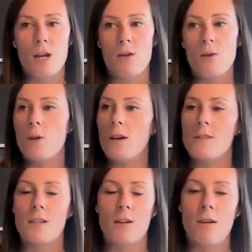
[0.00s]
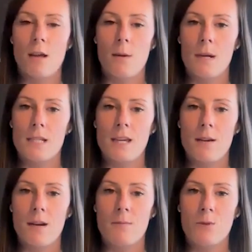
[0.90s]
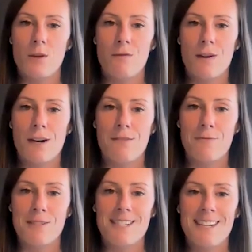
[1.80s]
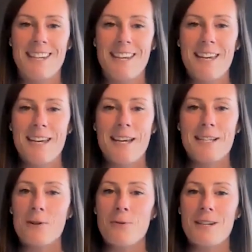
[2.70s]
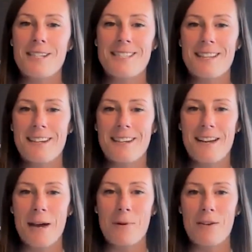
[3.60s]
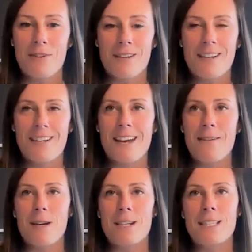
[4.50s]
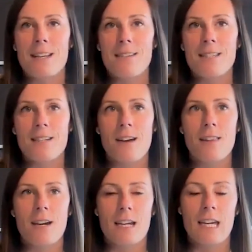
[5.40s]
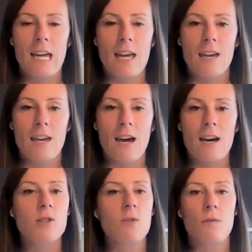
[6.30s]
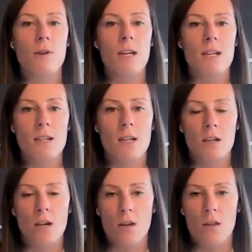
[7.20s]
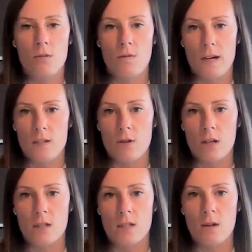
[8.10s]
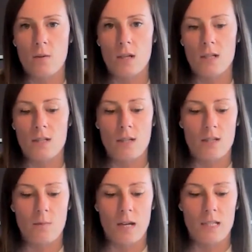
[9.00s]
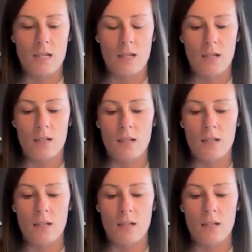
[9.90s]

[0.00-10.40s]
So you have to go around that pesky M25, which is always a bit of a nightmare. So to know that I can get there hassle free and go through fast track and so on is amazing.